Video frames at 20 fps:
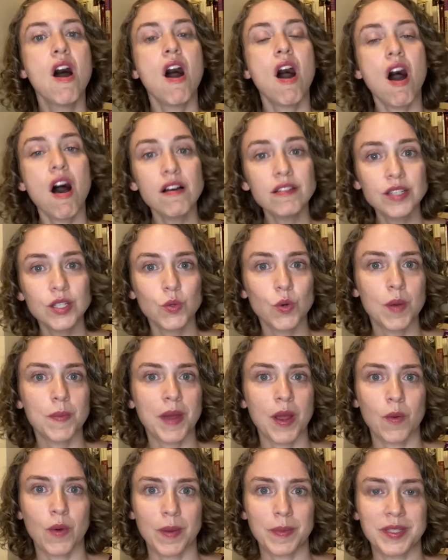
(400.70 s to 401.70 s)
Also on
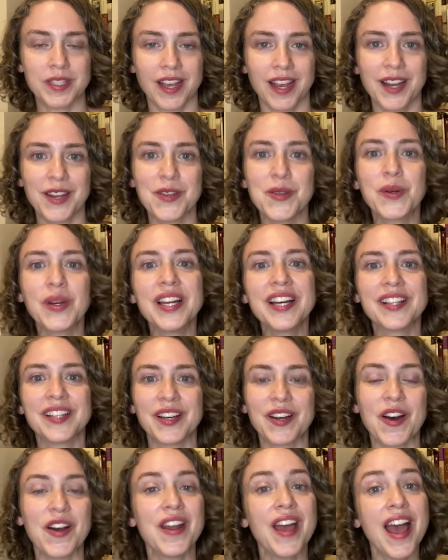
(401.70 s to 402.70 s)
my website, you can
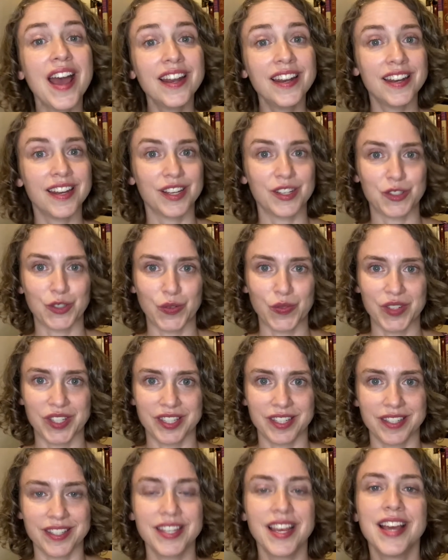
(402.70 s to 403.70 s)
click on Editing
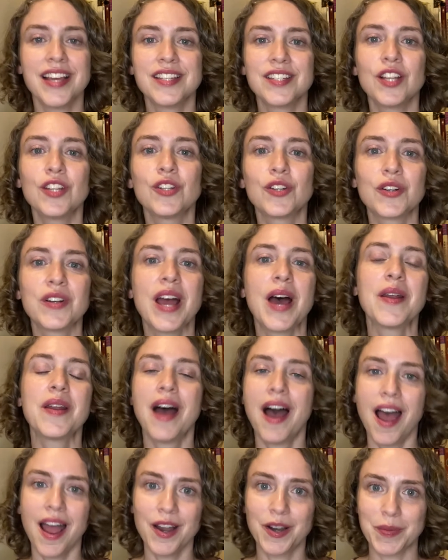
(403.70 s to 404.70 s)
Services to learn how to
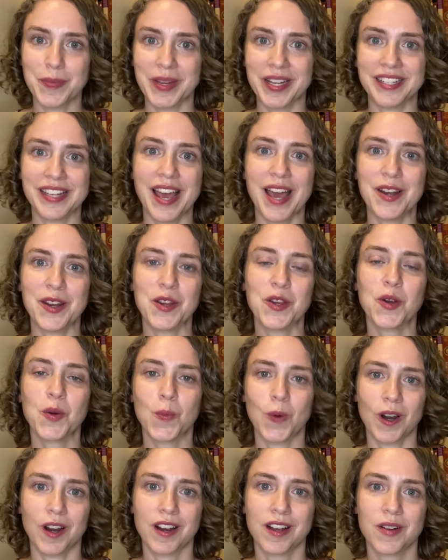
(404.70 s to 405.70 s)
hire me to edit your
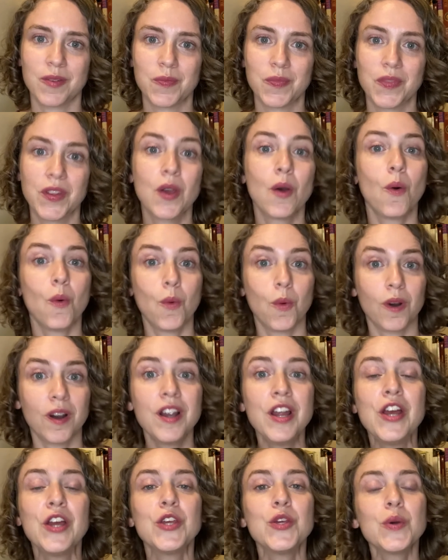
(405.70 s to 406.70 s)
work. Or
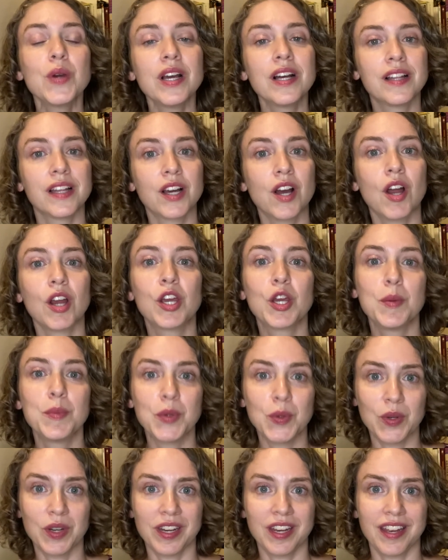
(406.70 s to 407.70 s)
you can click on
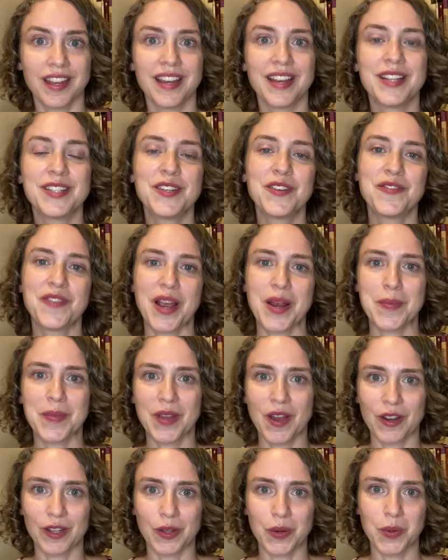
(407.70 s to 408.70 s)
Community to find me
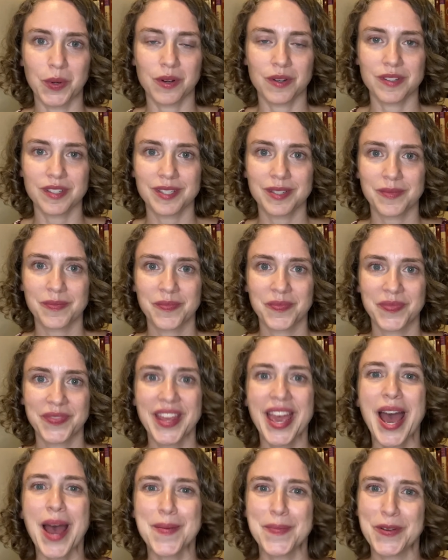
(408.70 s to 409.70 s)
on Locals.
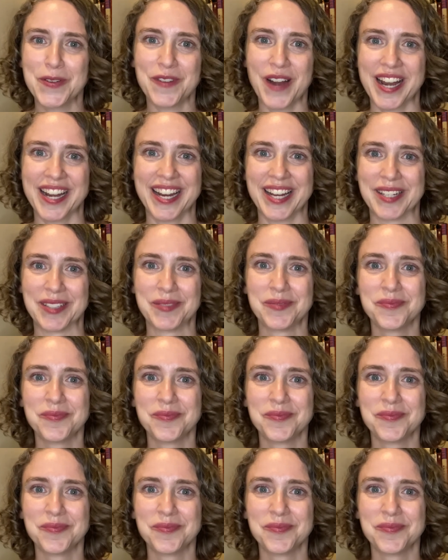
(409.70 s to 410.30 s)
Happy writing!